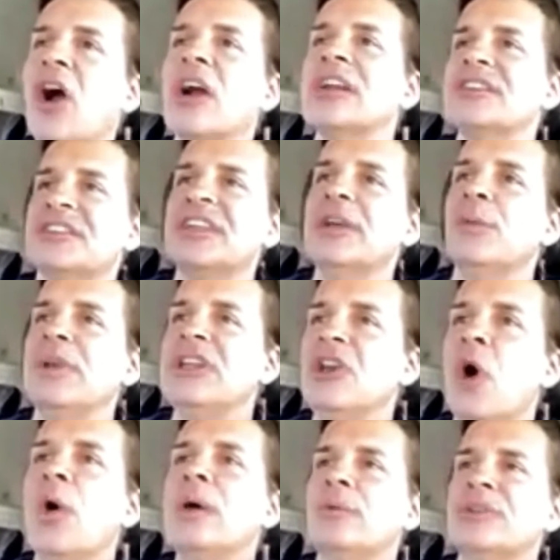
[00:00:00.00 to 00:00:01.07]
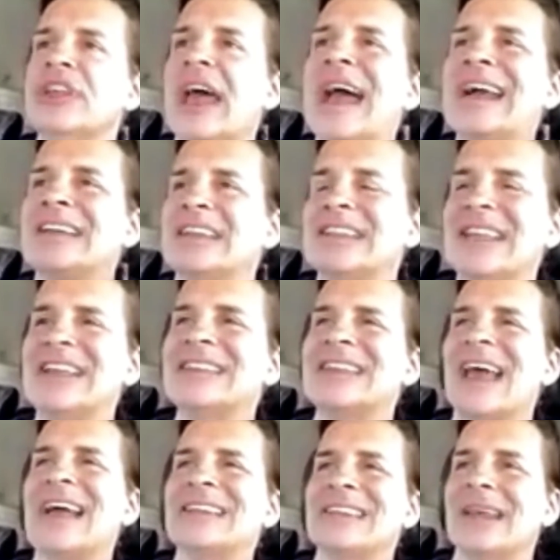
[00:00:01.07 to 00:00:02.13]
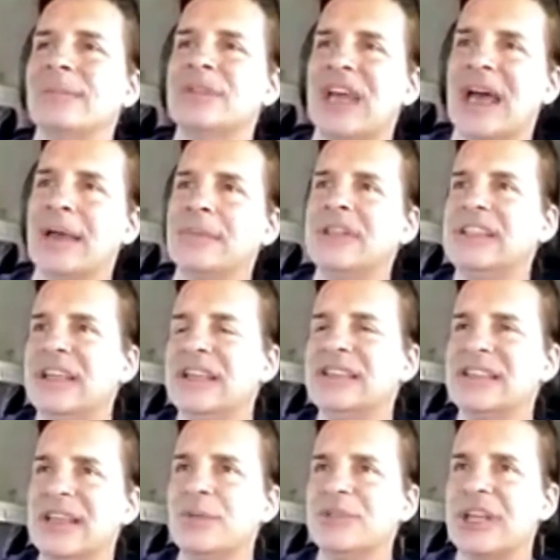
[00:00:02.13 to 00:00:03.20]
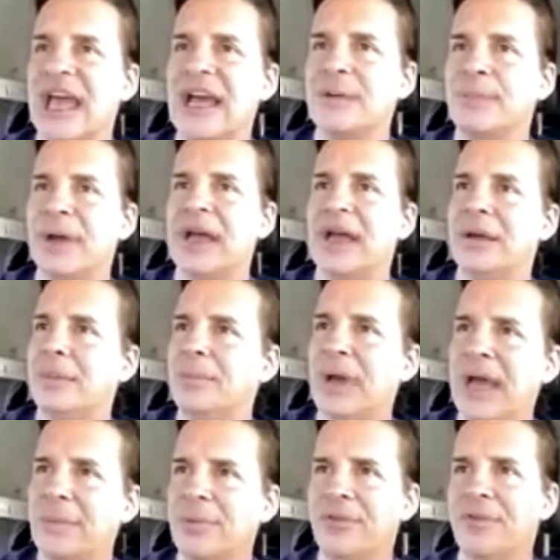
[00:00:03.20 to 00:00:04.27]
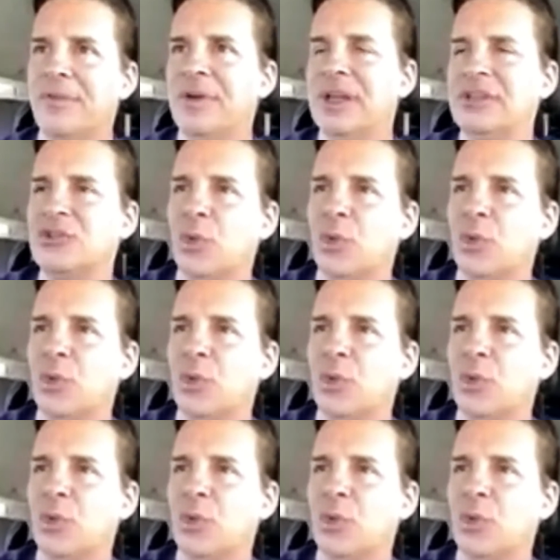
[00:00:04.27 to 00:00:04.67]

RNC, we know it was hacked at the exact same time the DNC was hacked back in